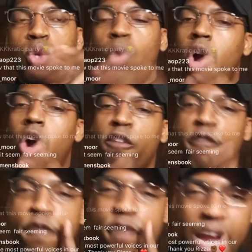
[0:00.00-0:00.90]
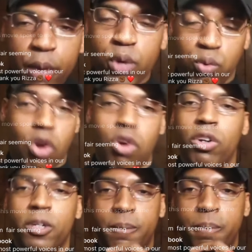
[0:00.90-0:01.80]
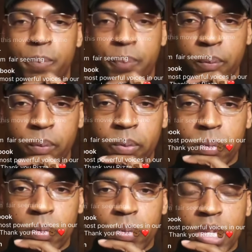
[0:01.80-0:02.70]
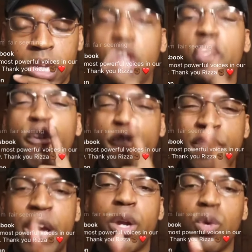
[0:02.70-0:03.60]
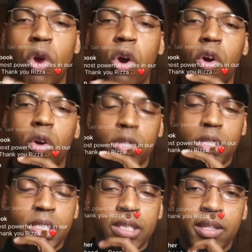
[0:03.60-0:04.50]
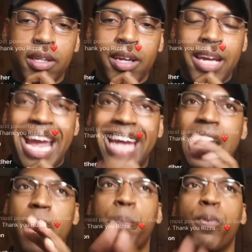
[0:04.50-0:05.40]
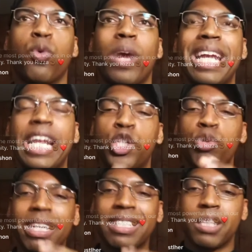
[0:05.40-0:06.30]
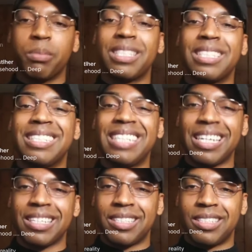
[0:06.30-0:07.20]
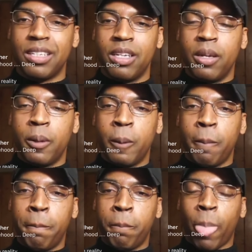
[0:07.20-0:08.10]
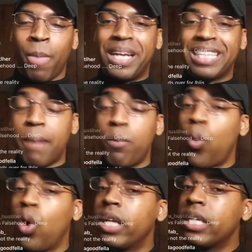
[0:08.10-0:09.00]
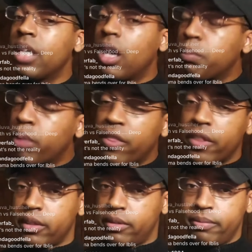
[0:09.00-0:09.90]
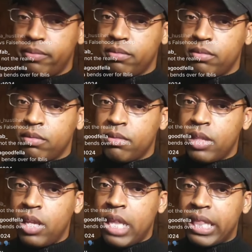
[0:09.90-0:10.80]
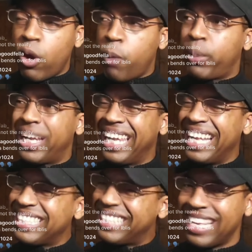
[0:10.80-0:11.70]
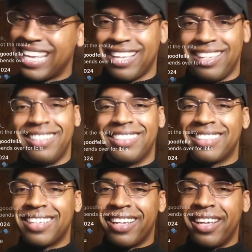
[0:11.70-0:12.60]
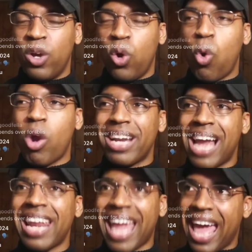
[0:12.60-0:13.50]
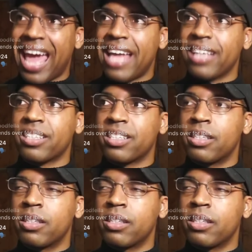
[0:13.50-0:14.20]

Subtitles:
all very wrong. You're very wrong. And I pray that you get some sense because I'm one young brother. There are plenty who are not as